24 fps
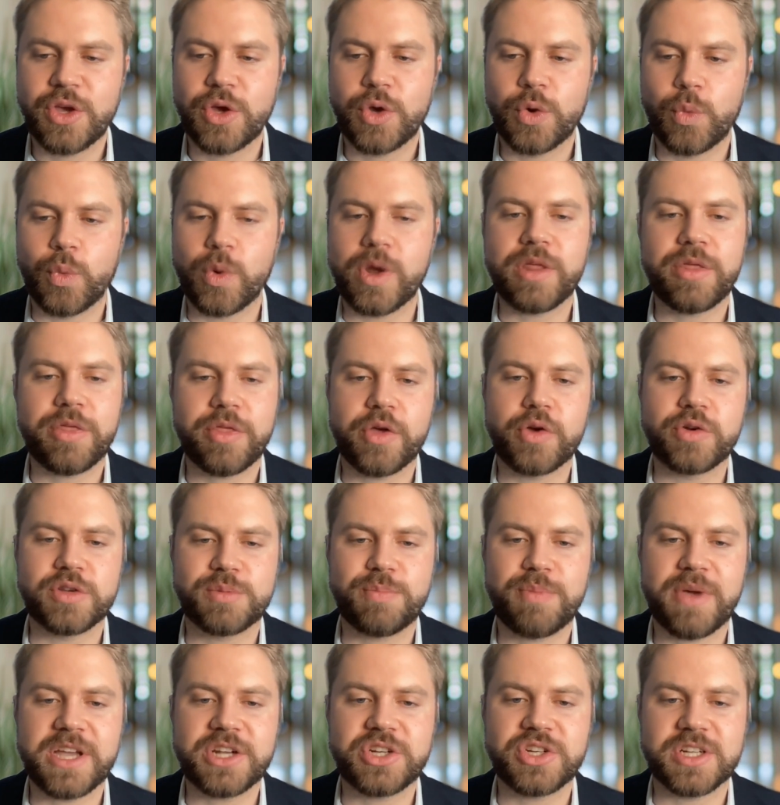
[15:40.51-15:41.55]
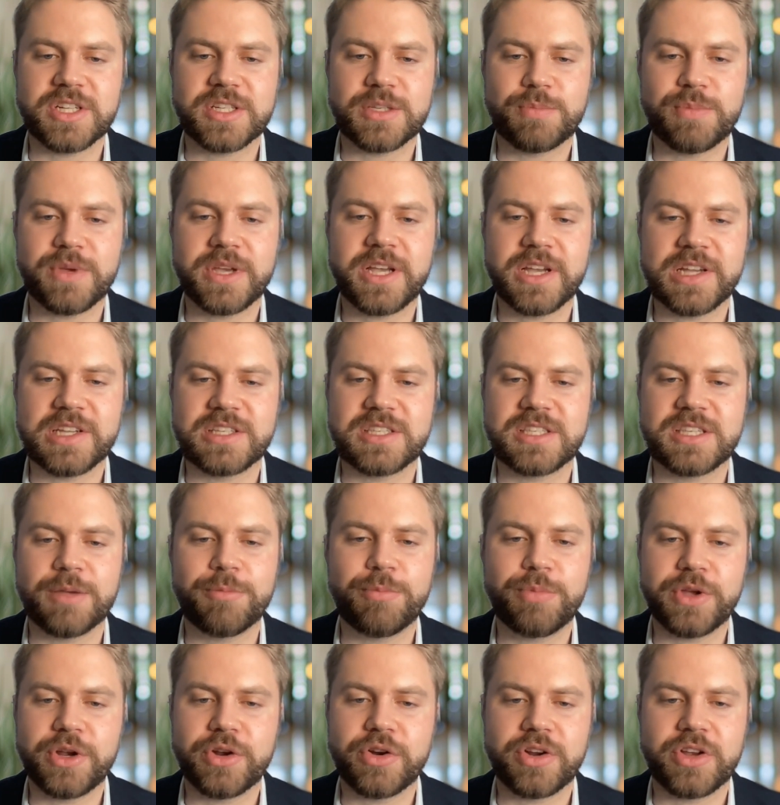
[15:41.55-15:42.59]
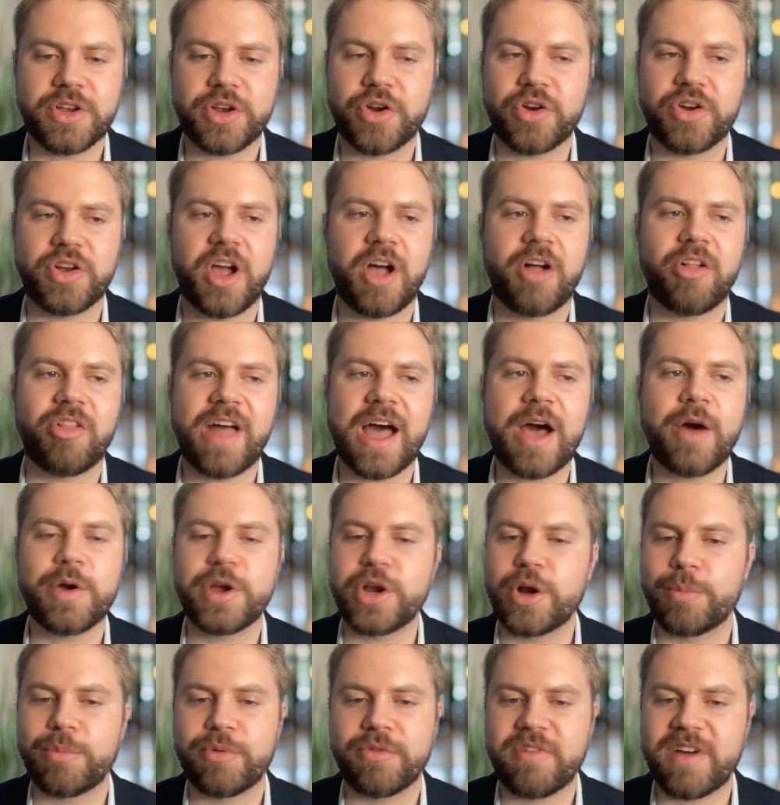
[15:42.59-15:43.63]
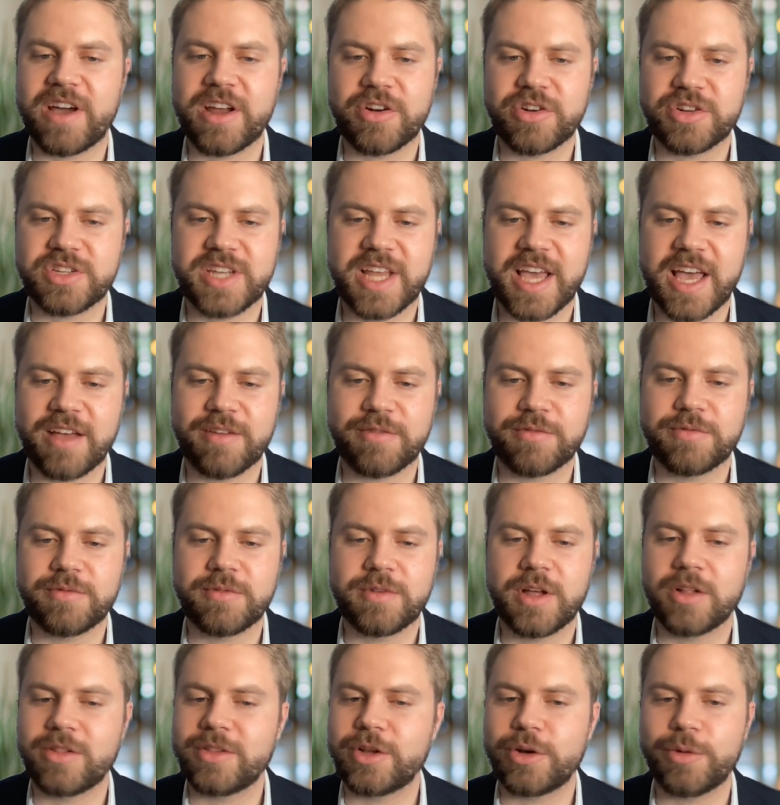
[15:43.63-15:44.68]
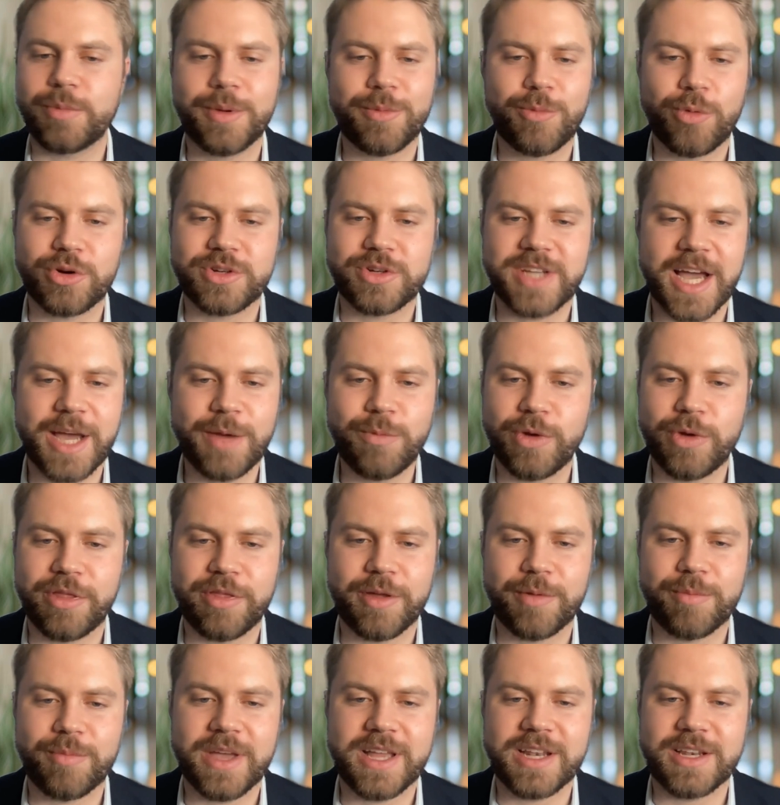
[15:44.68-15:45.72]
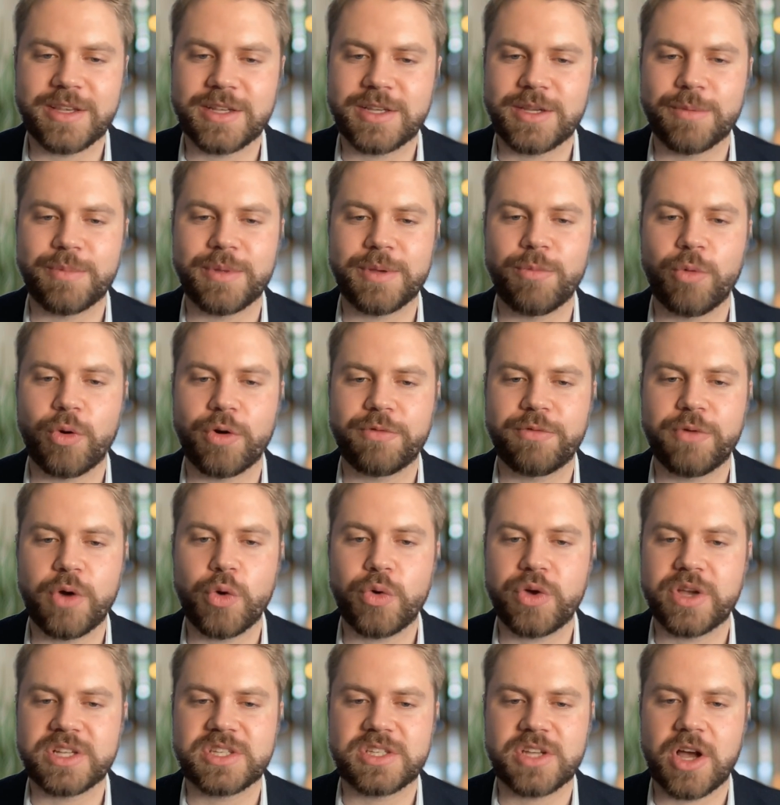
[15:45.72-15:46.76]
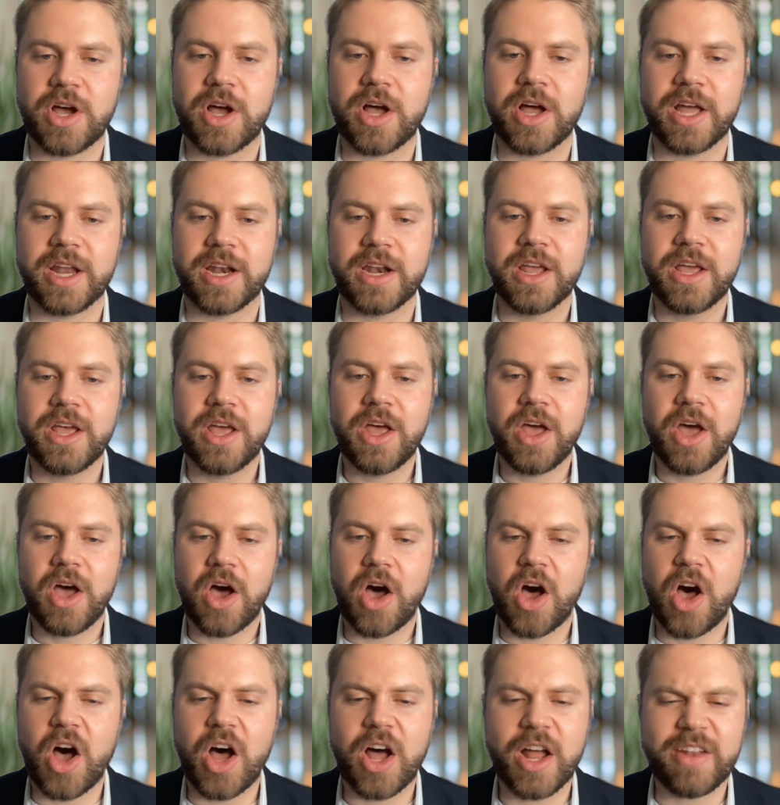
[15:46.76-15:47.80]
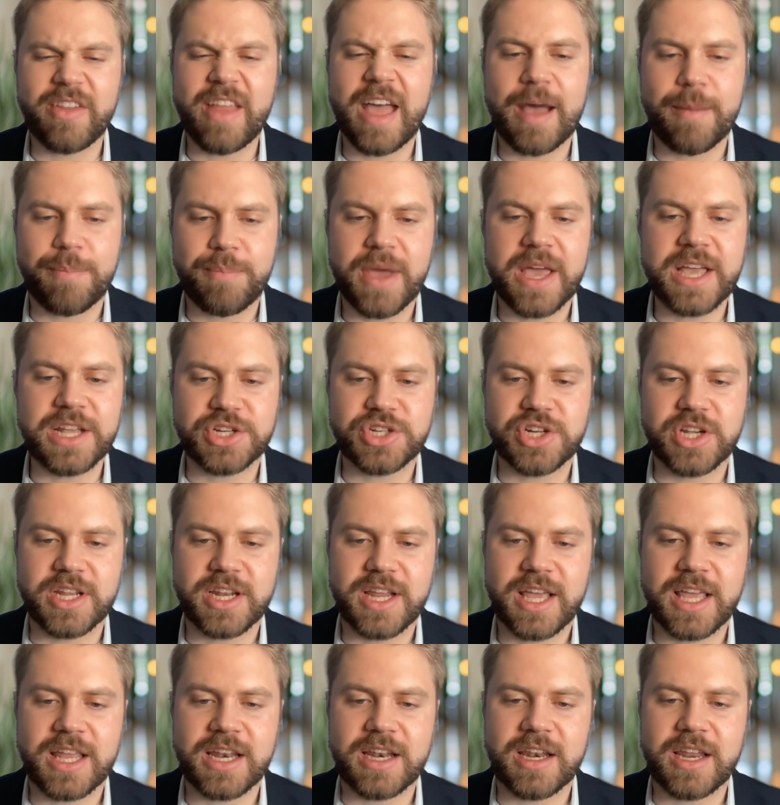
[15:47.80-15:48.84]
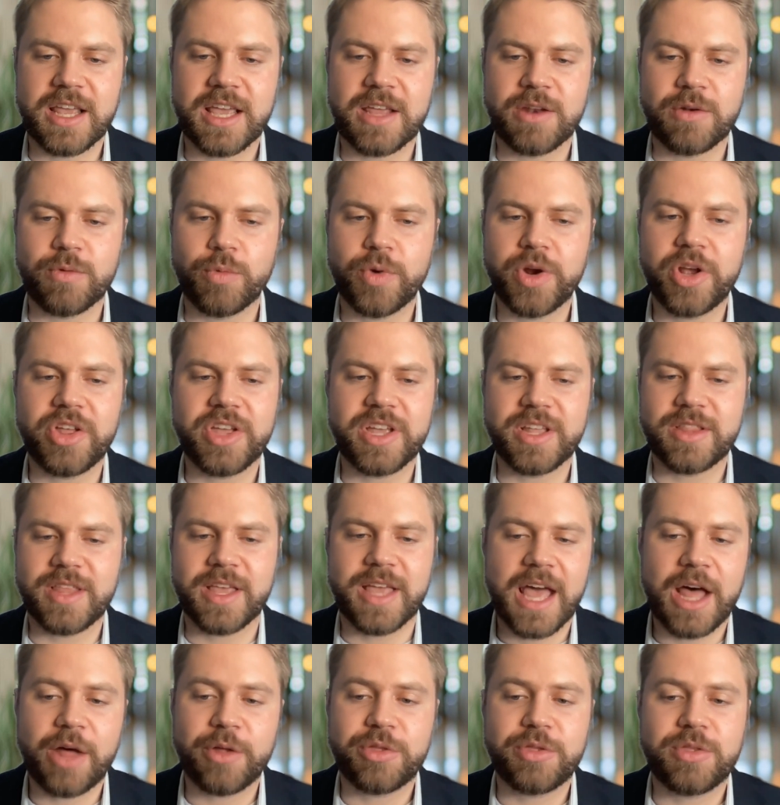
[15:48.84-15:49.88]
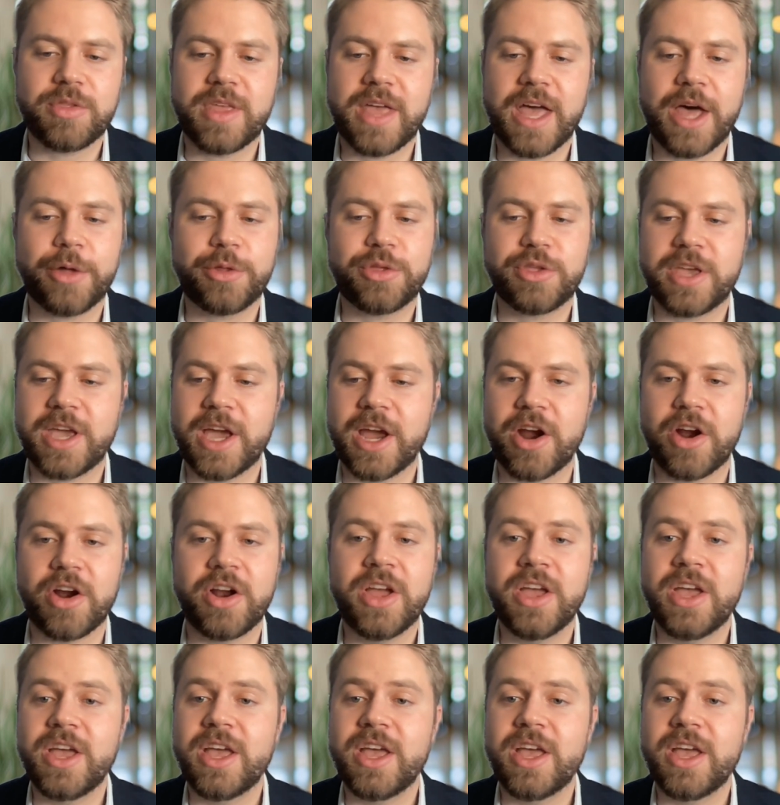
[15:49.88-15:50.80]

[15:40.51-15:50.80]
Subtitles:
with those patients, because simply you're allowing your providers to have a little bit more time with them and to be more focused on that patient. And really, the healthcare